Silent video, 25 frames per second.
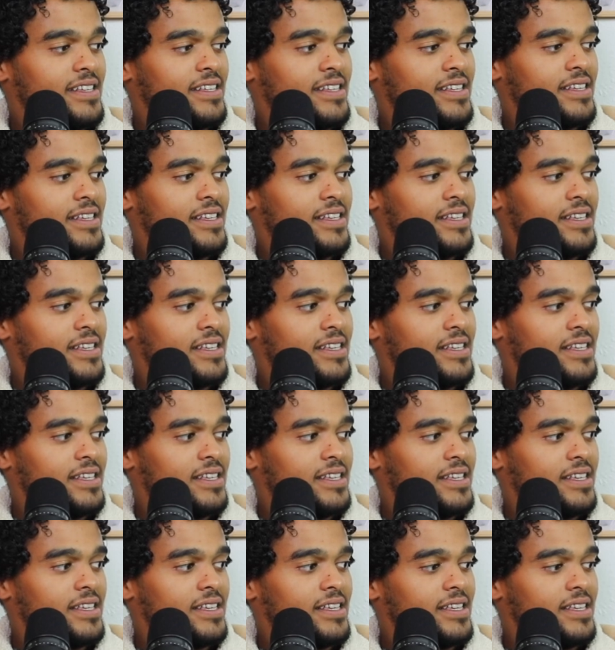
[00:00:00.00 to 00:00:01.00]

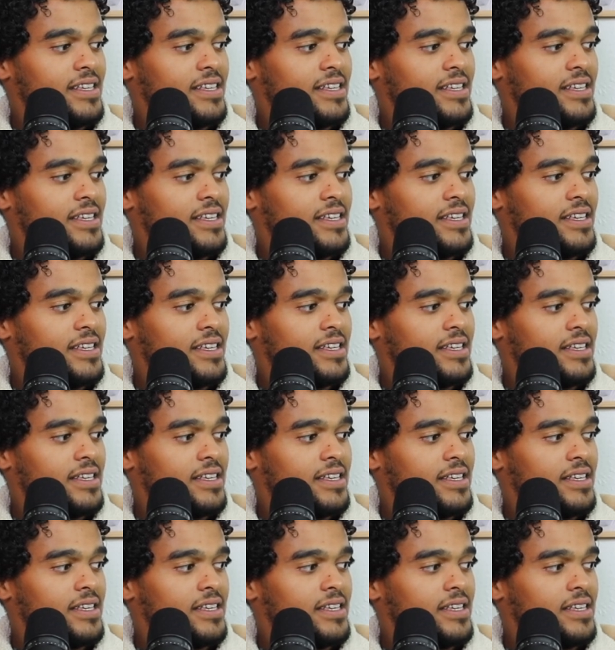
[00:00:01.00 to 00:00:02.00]

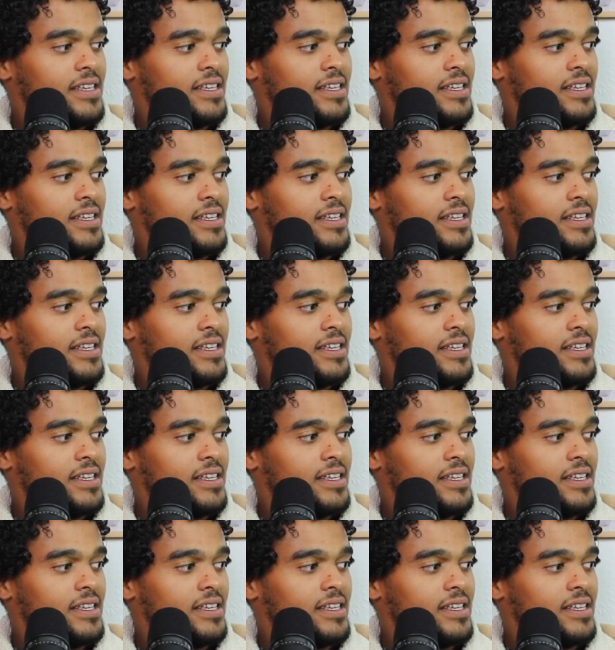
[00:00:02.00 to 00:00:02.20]
(silent)